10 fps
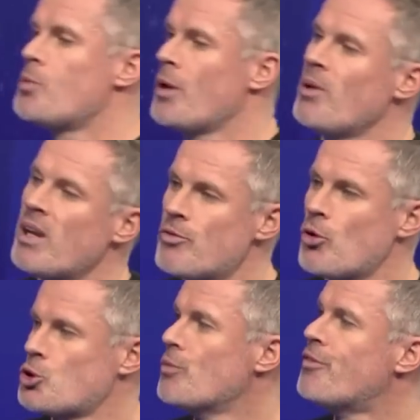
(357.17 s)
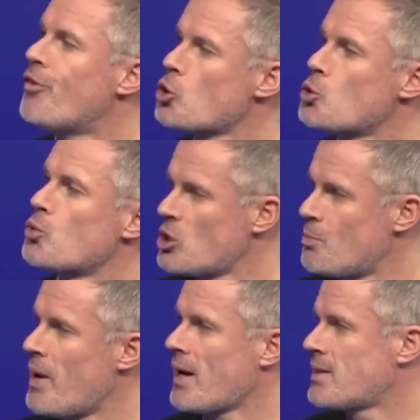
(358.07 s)
people, even Nottingham Forest, would
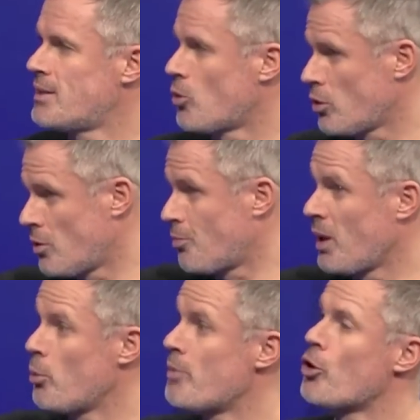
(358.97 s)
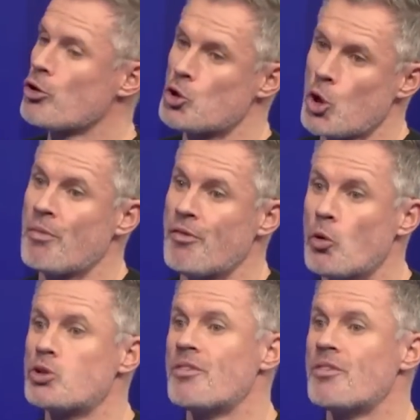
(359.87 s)
expect, that the people we've got in the top 4 to